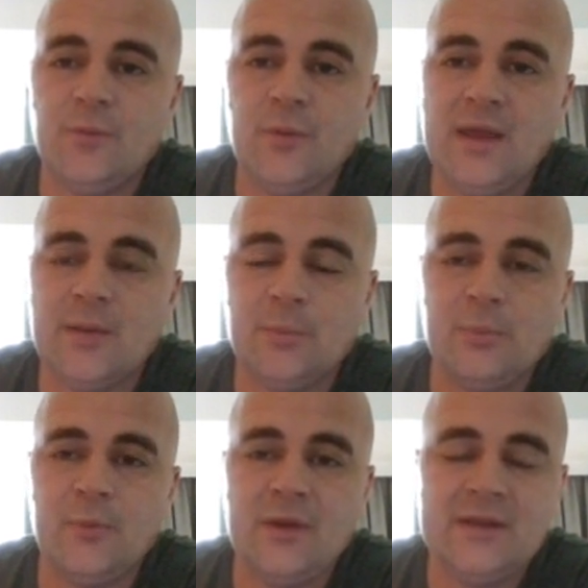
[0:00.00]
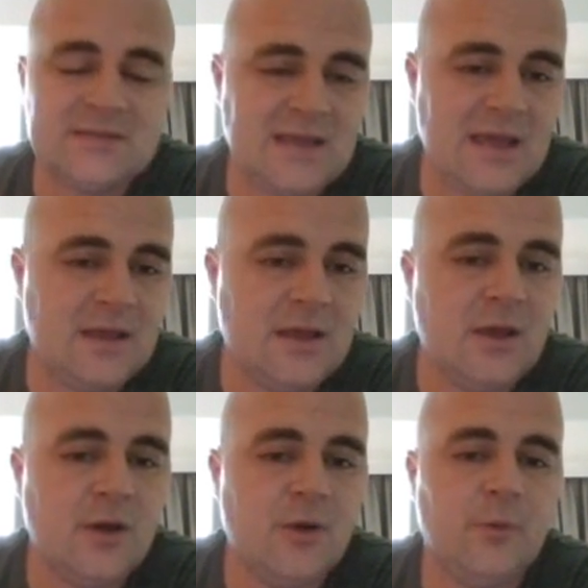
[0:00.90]
we set
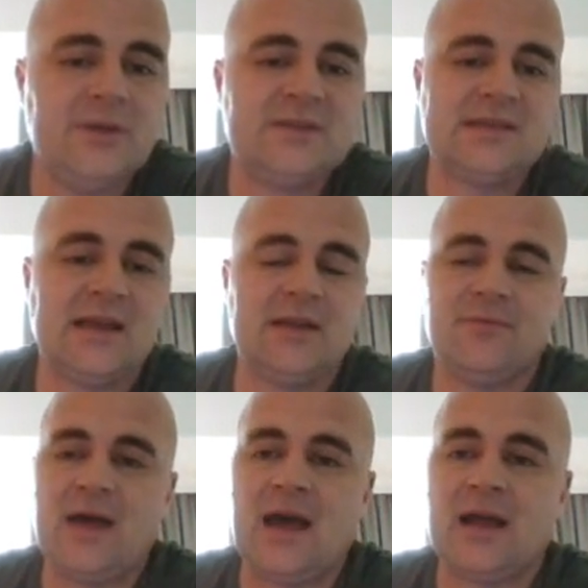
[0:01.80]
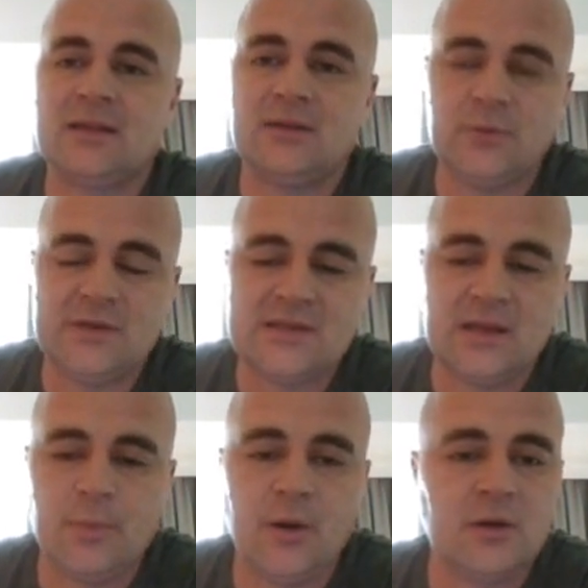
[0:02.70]

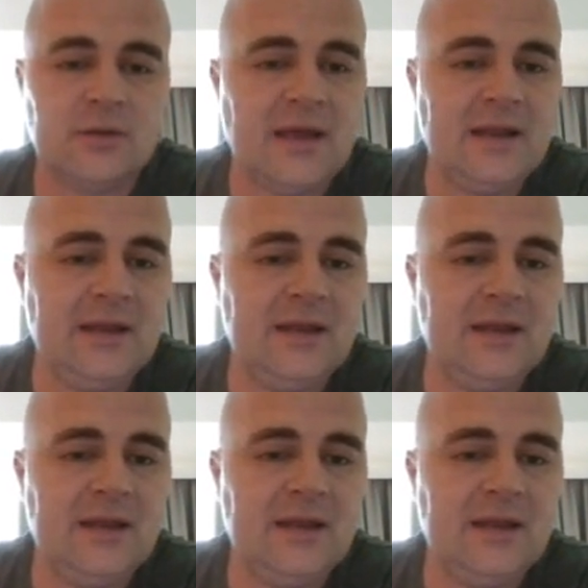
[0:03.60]
apart that